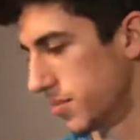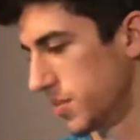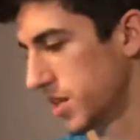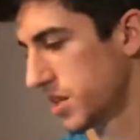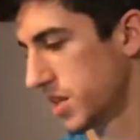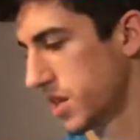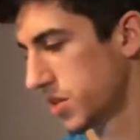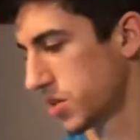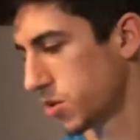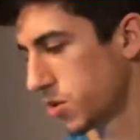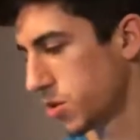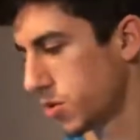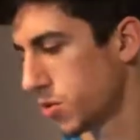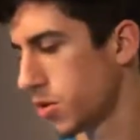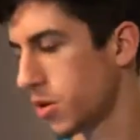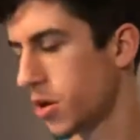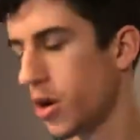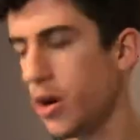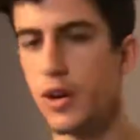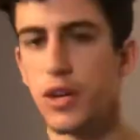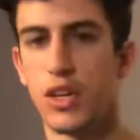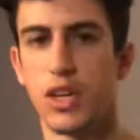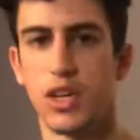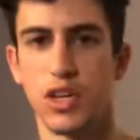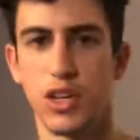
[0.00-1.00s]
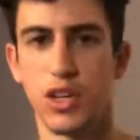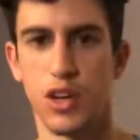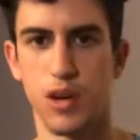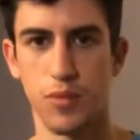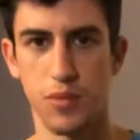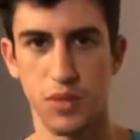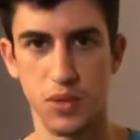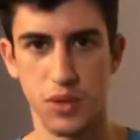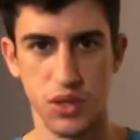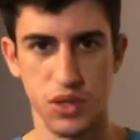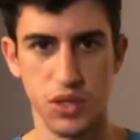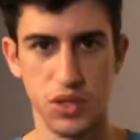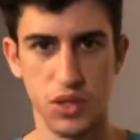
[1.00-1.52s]
Electrical current
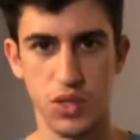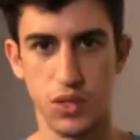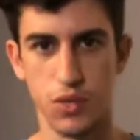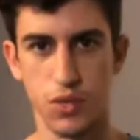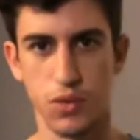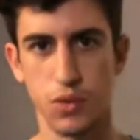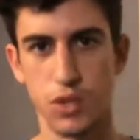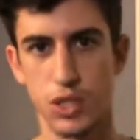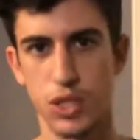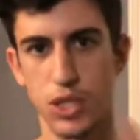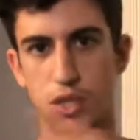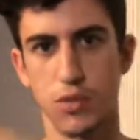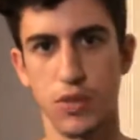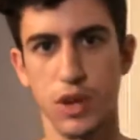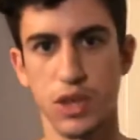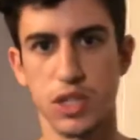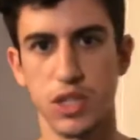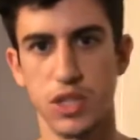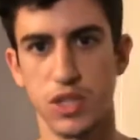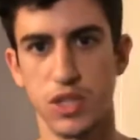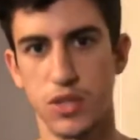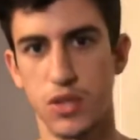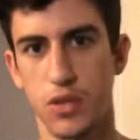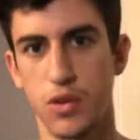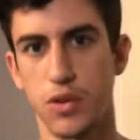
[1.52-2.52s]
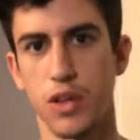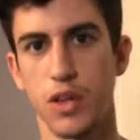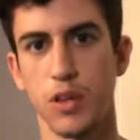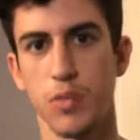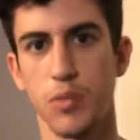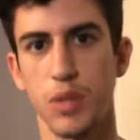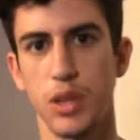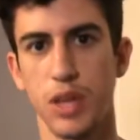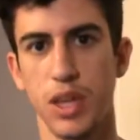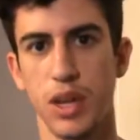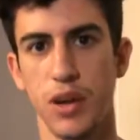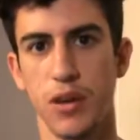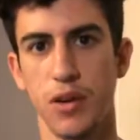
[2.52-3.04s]
determines which direction it's going, its
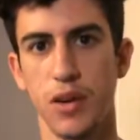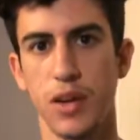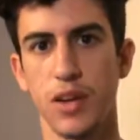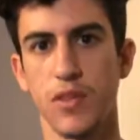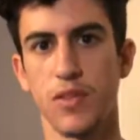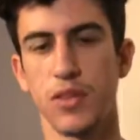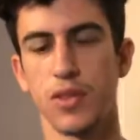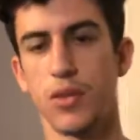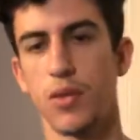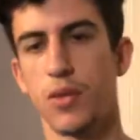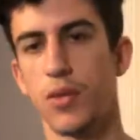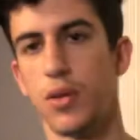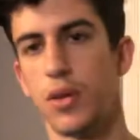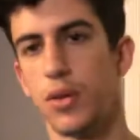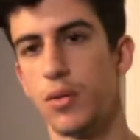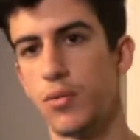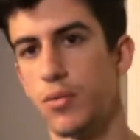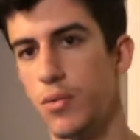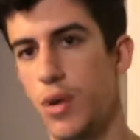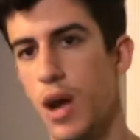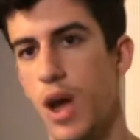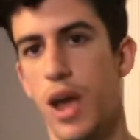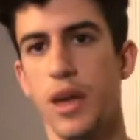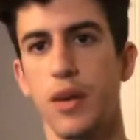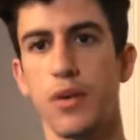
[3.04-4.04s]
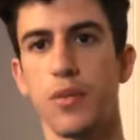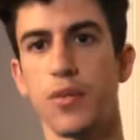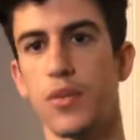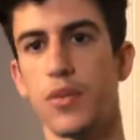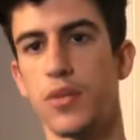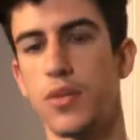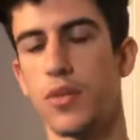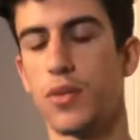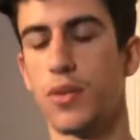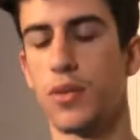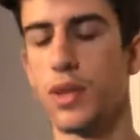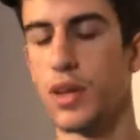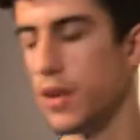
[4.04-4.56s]
polarity, if it's going right or if it's
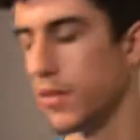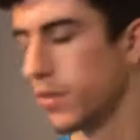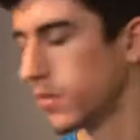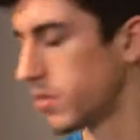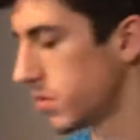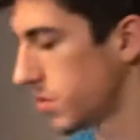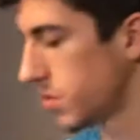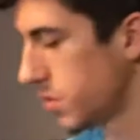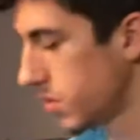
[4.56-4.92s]
going left.